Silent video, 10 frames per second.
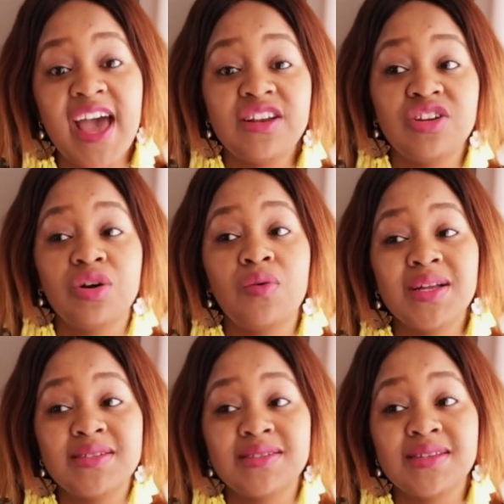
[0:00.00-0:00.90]
And you know
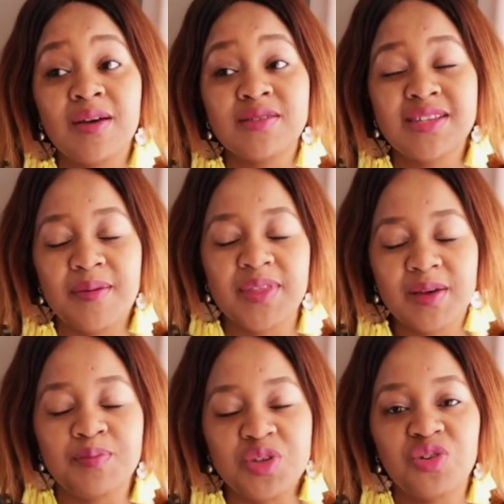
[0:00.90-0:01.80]
what's
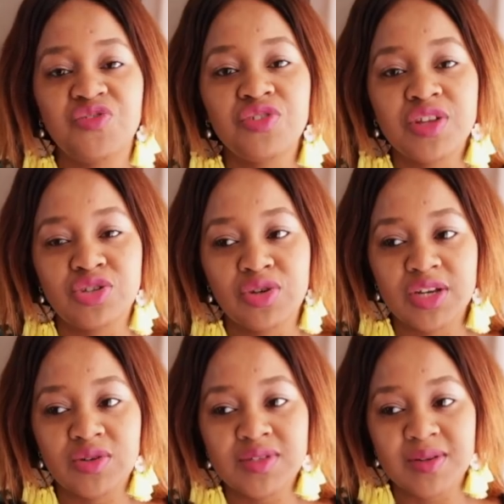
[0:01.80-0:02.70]
something beautiful that you
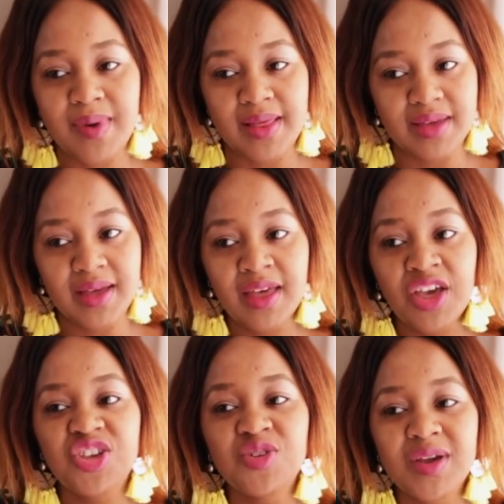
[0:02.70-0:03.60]
can do as a mother?
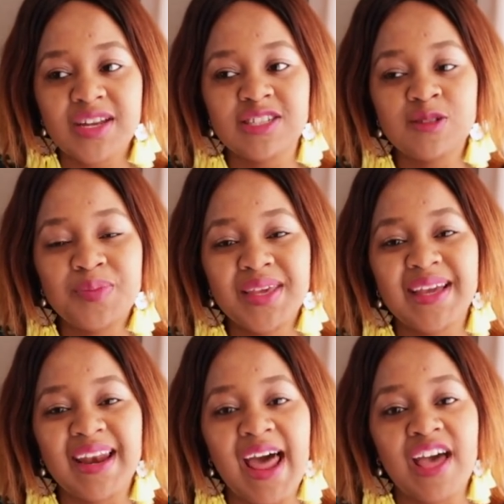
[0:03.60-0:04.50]
You can
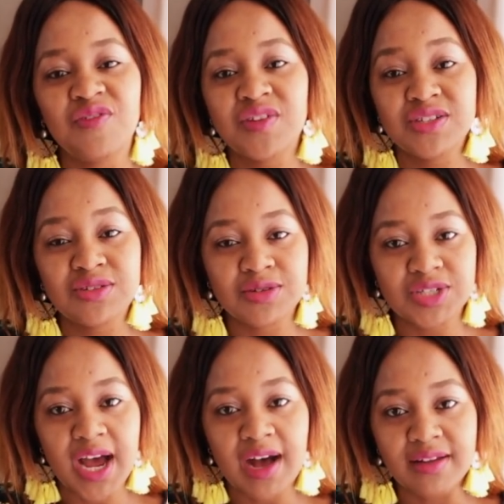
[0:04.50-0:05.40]
speak life into your
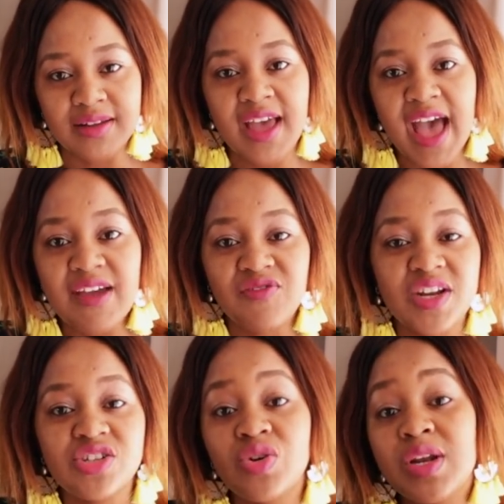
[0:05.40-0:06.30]
child. I've
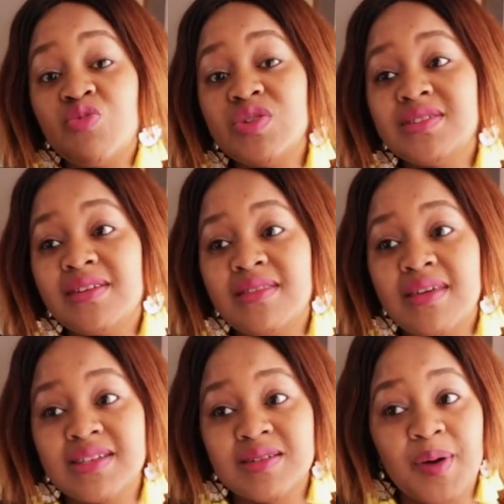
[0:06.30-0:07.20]
literally written
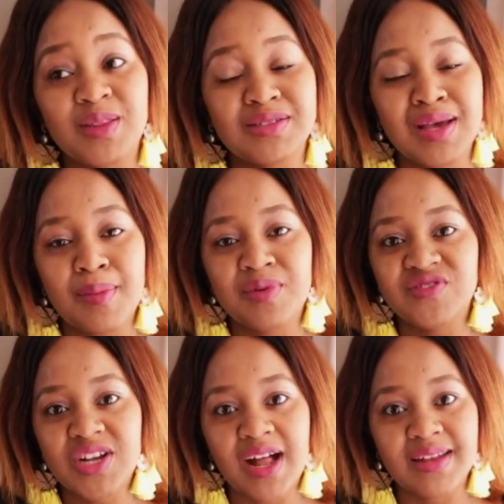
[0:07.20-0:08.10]
things about the type
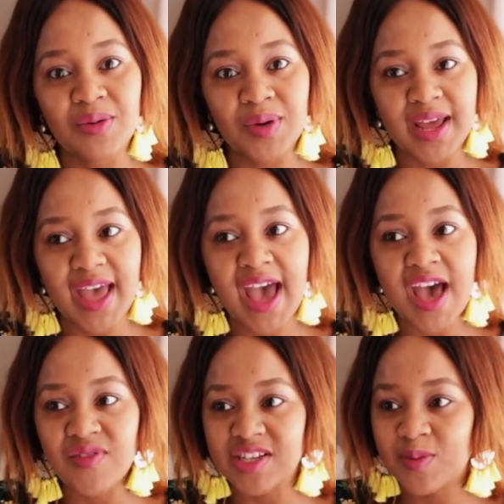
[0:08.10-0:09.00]
of child I want to
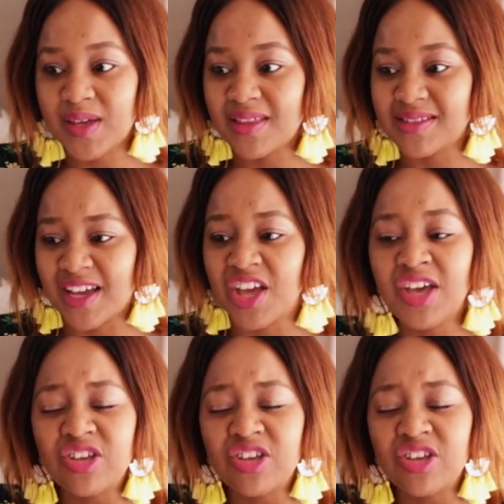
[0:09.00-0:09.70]
have. I speak things like,